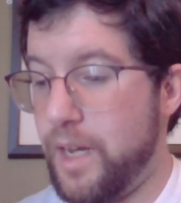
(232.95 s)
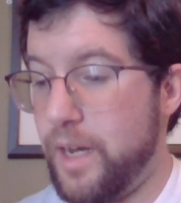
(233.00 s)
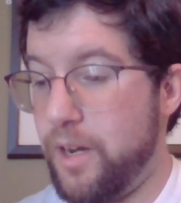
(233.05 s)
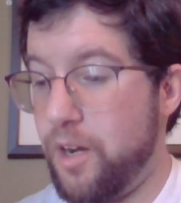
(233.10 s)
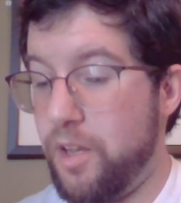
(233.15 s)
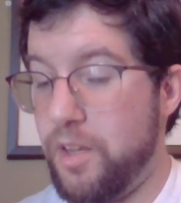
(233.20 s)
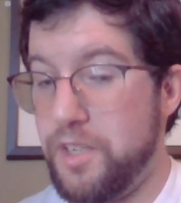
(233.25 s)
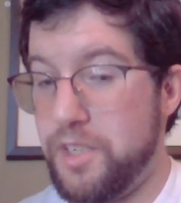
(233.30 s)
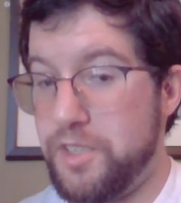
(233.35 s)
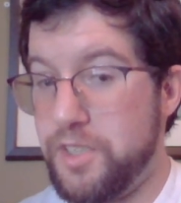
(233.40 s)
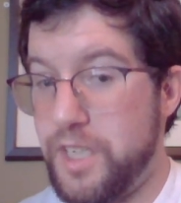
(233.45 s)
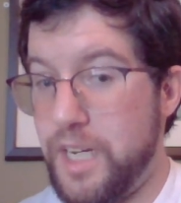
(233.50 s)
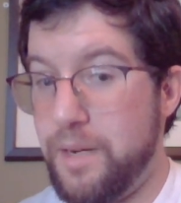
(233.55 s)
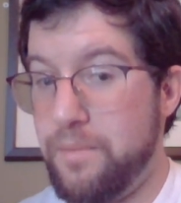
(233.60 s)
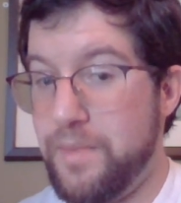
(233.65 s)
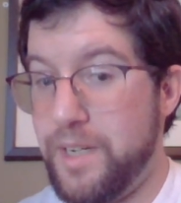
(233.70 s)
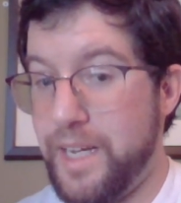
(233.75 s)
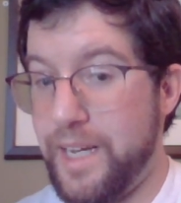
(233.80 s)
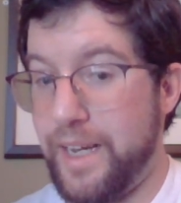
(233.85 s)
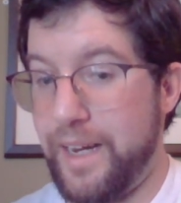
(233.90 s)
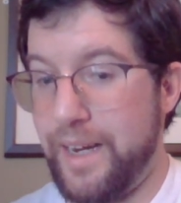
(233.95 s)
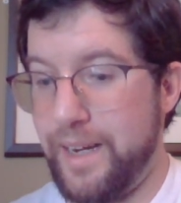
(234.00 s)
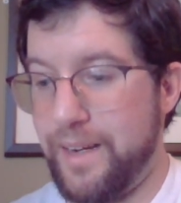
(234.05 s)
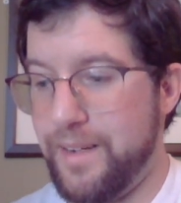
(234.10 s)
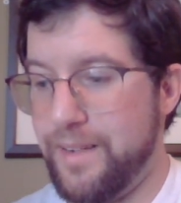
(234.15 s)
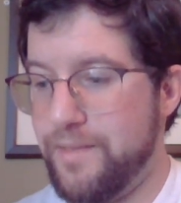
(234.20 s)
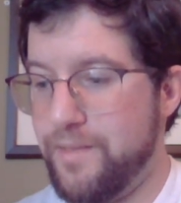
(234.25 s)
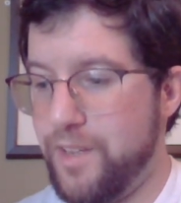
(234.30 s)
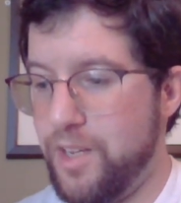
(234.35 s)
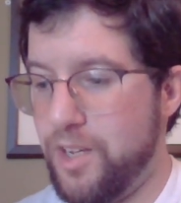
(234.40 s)
And on the same day,
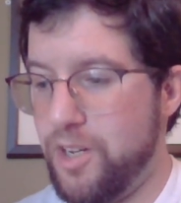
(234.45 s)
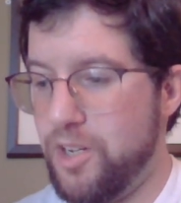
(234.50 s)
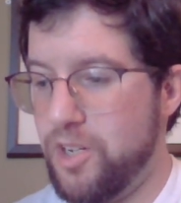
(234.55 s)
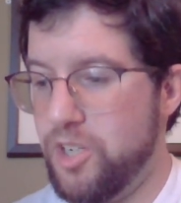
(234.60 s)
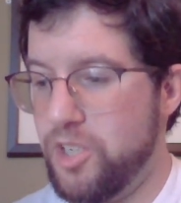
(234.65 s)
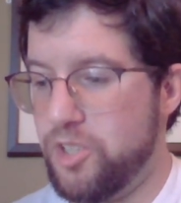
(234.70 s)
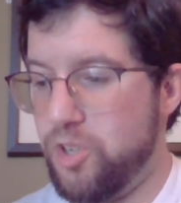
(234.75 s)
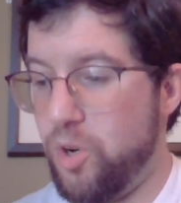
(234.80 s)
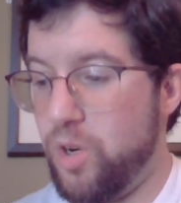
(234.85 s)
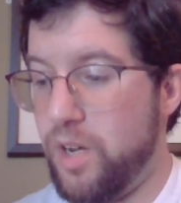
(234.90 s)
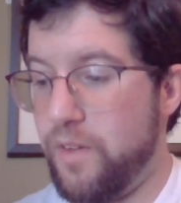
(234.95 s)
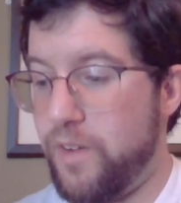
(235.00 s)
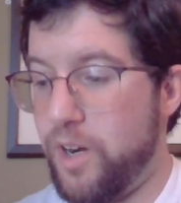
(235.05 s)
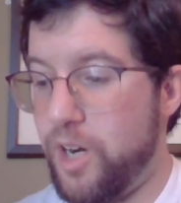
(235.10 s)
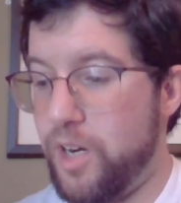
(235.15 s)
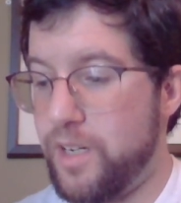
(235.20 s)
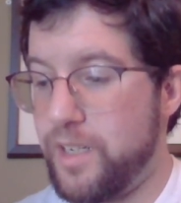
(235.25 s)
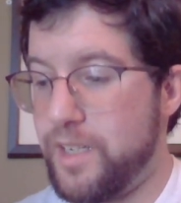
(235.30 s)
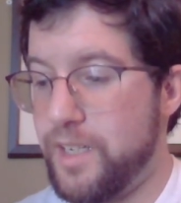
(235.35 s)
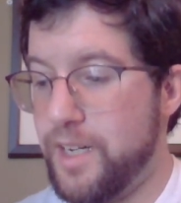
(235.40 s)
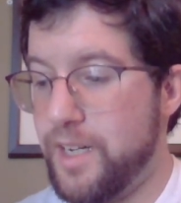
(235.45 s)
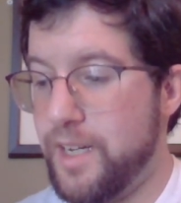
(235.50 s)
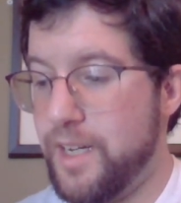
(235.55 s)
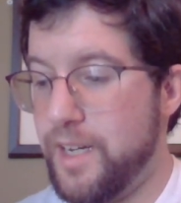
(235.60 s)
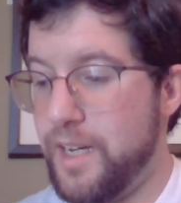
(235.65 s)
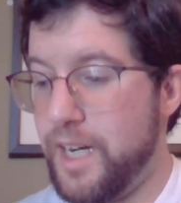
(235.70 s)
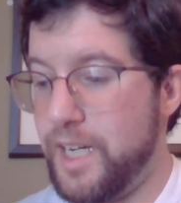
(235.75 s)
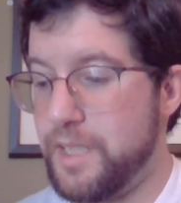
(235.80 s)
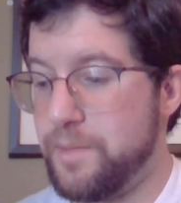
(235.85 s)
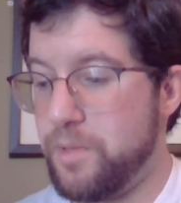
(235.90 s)
Joan of Arc,
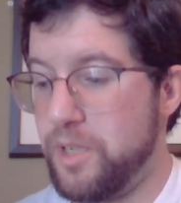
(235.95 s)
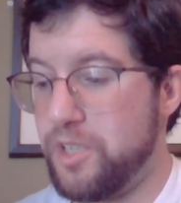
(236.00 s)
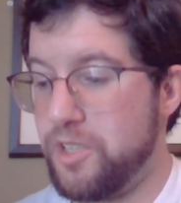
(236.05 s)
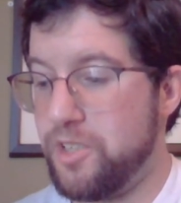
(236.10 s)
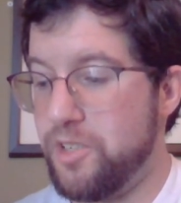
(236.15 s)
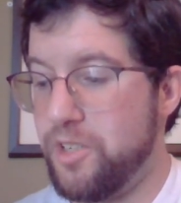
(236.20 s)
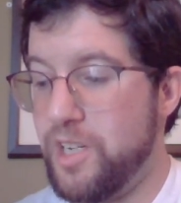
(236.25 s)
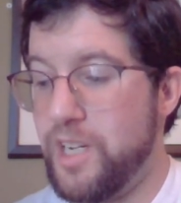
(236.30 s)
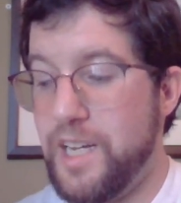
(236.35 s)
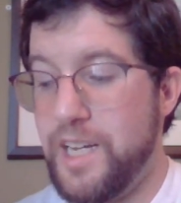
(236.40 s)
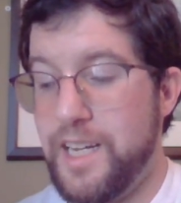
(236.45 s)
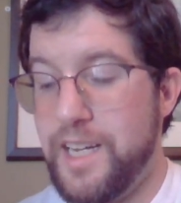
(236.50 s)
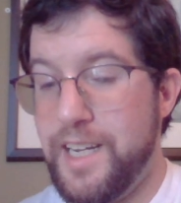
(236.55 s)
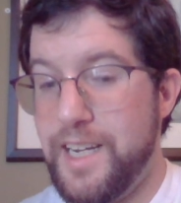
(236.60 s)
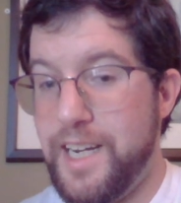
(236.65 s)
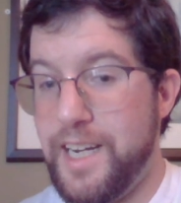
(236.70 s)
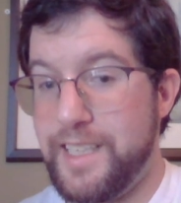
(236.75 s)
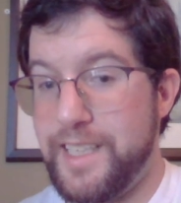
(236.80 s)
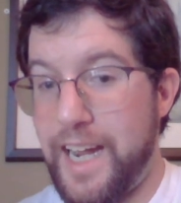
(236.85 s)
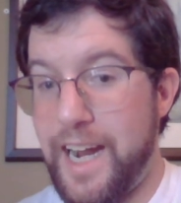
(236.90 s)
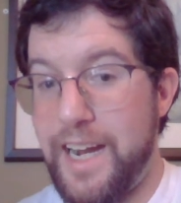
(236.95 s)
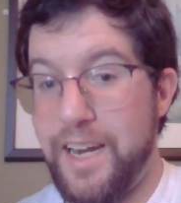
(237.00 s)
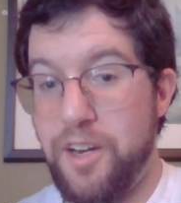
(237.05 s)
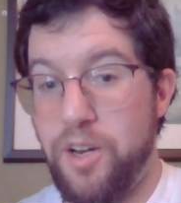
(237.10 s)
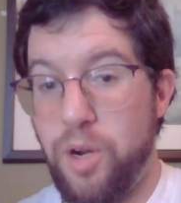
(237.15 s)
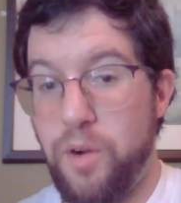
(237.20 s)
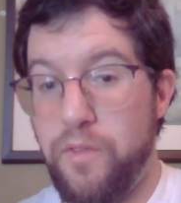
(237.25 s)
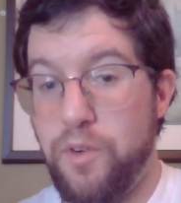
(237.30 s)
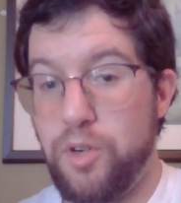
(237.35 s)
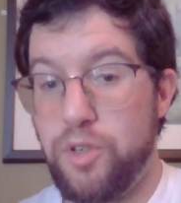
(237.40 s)
as prisoner, is
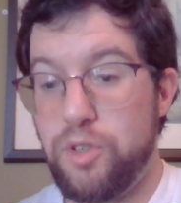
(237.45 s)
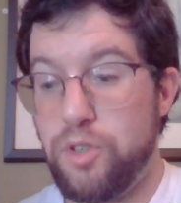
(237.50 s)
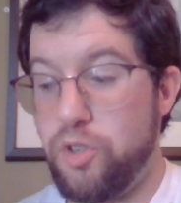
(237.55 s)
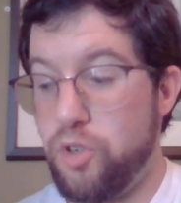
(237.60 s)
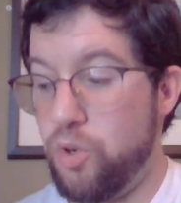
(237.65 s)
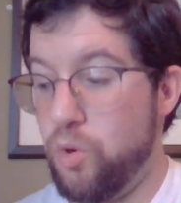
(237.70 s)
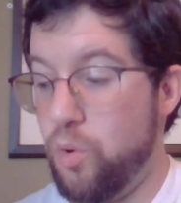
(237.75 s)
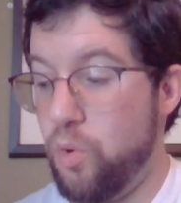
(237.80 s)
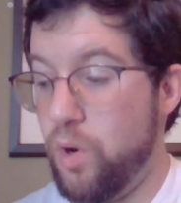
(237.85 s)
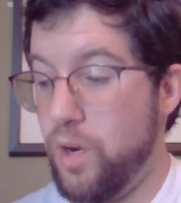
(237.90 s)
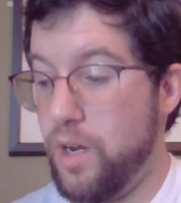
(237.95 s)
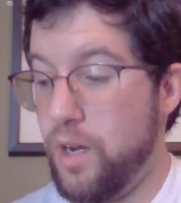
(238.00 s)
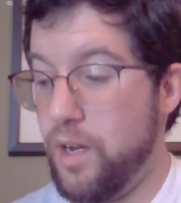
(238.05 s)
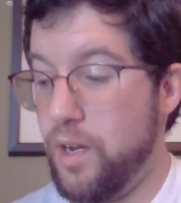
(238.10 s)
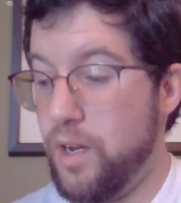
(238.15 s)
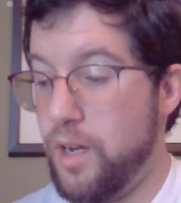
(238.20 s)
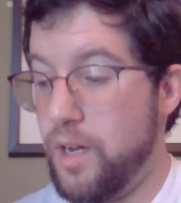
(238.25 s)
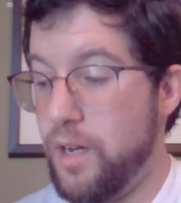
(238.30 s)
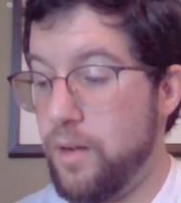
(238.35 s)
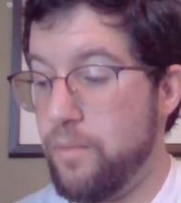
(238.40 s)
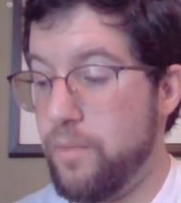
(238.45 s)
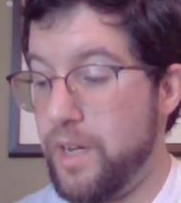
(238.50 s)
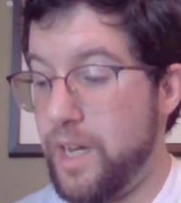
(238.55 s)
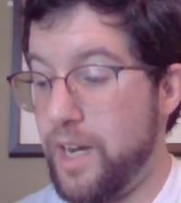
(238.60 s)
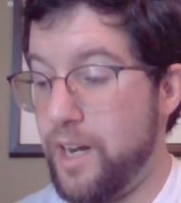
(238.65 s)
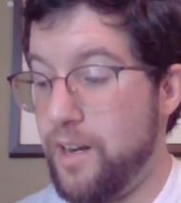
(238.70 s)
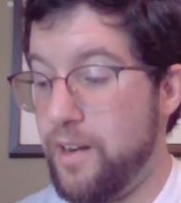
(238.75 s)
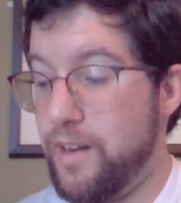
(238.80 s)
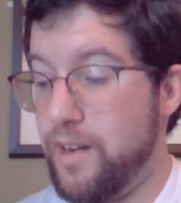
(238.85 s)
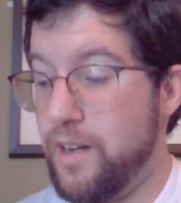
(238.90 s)
handed over to
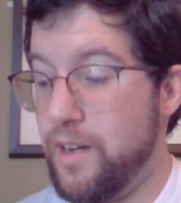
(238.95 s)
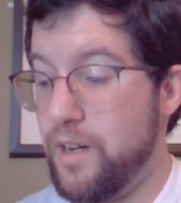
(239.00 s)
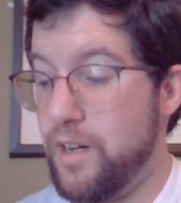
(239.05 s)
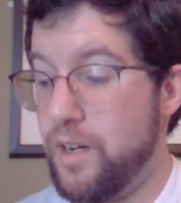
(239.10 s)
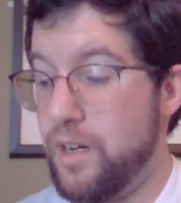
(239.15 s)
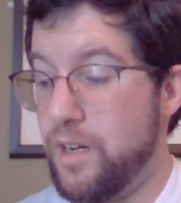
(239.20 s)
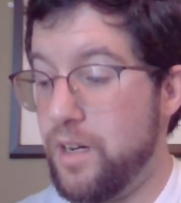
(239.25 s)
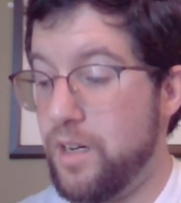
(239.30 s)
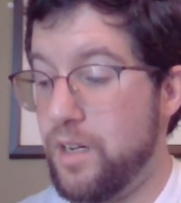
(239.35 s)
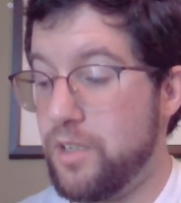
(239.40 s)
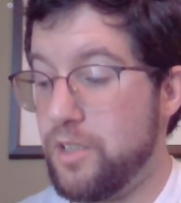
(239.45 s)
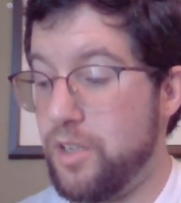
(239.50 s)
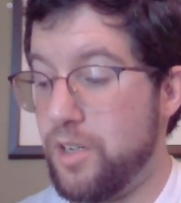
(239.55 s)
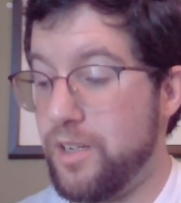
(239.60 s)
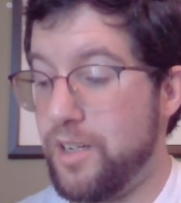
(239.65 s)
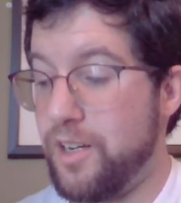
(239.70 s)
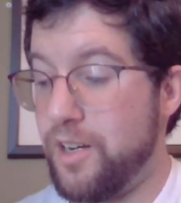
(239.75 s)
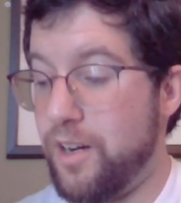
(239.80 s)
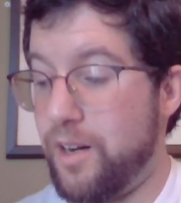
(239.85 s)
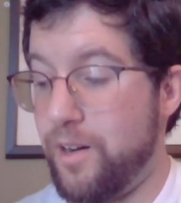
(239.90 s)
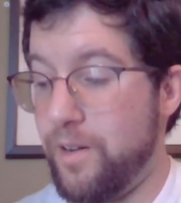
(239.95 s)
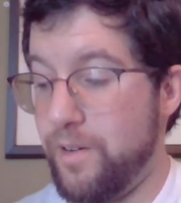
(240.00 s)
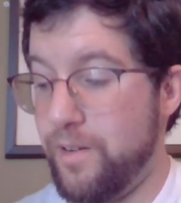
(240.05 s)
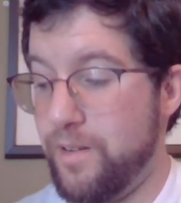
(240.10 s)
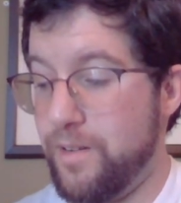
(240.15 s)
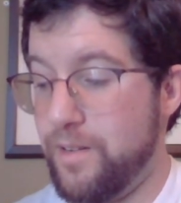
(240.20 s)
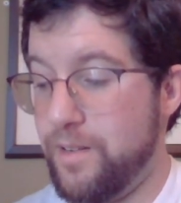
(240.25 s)
Pierre Cauchon.